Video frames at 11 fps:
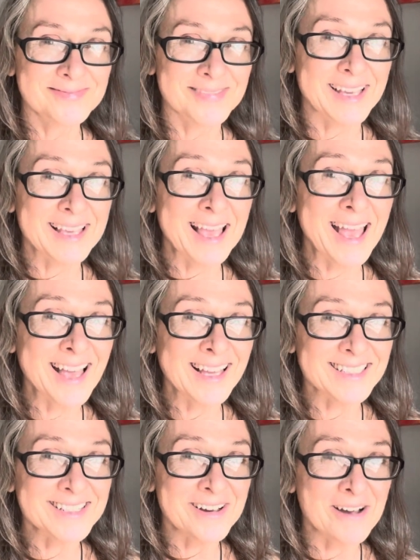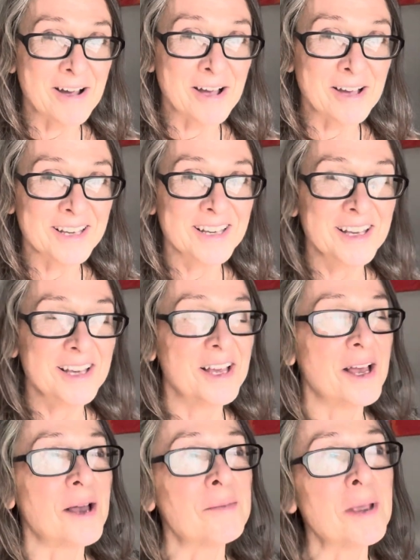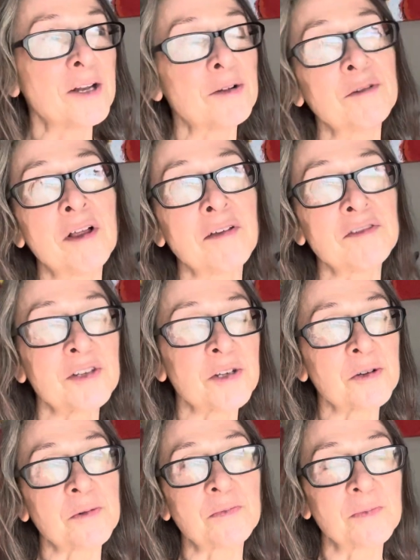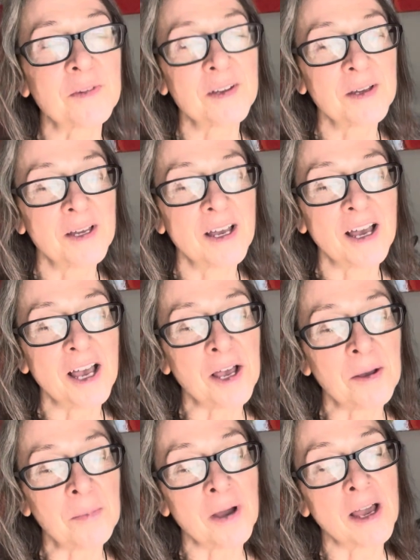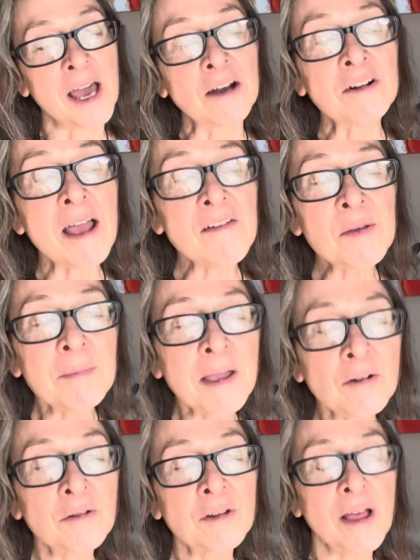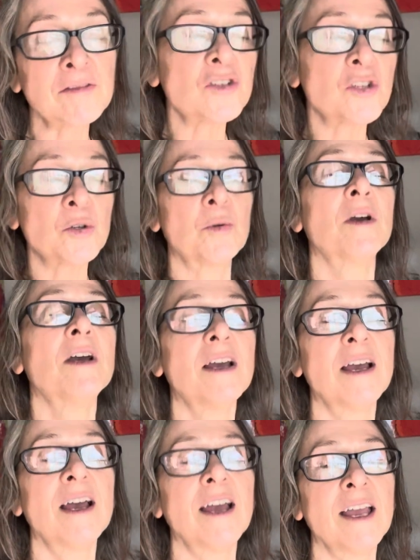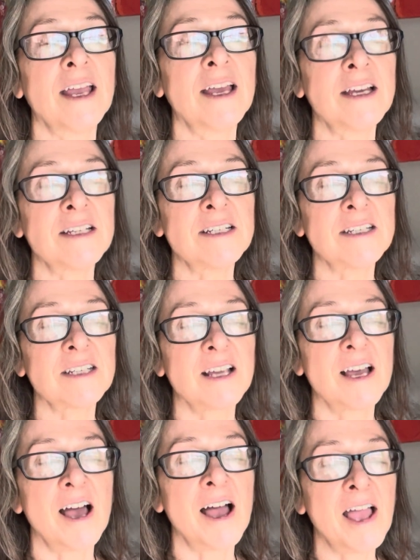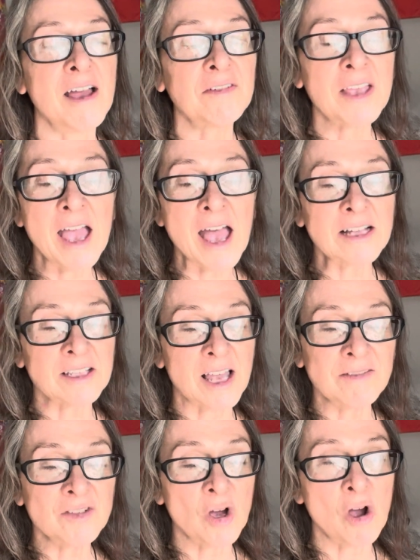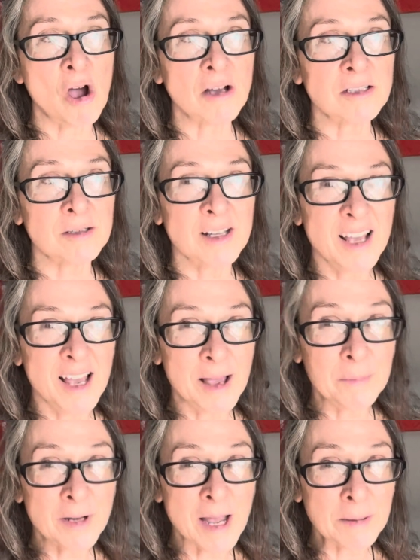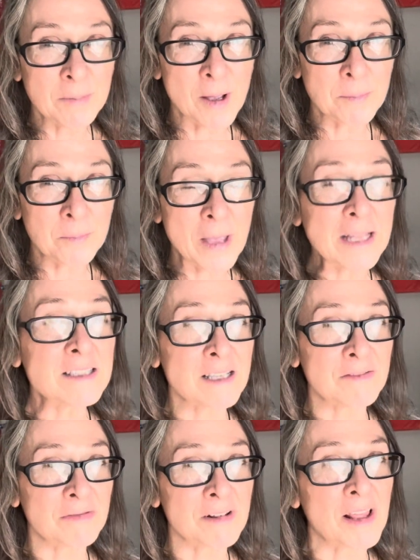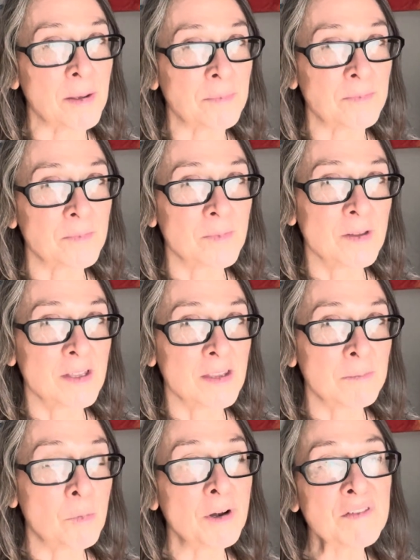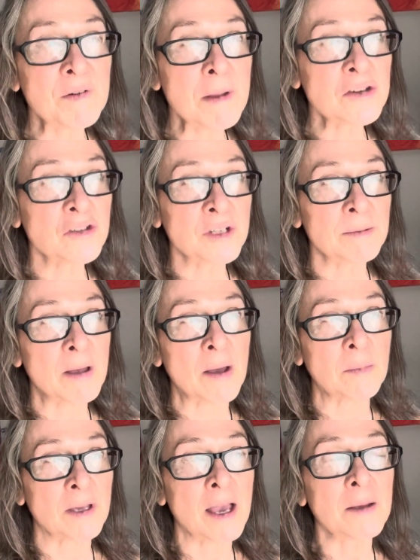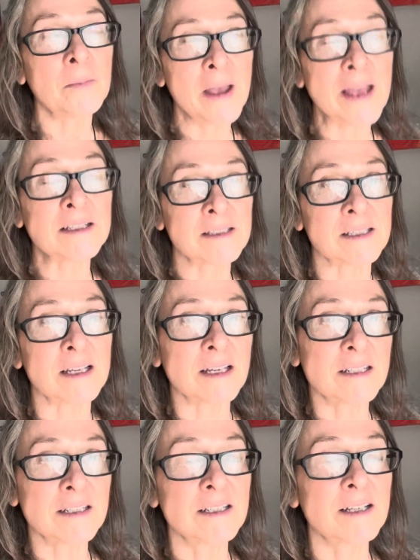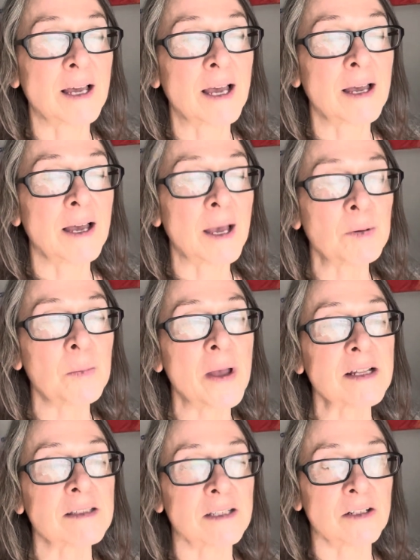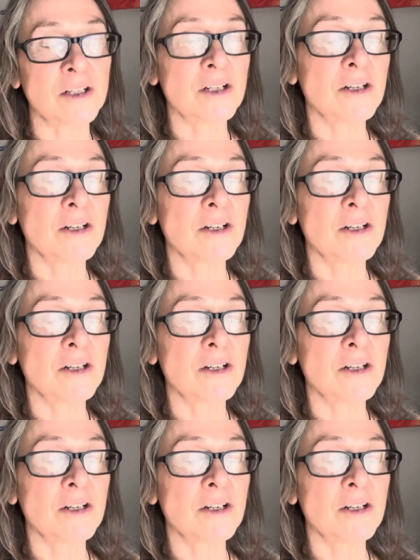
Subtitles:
a cat, a dog, a man who loves you. But I don't have the man who loves you. And I have cats, I have dogs, but I pet sit for them. More information about me. I pet sit. I'm a pet sitter.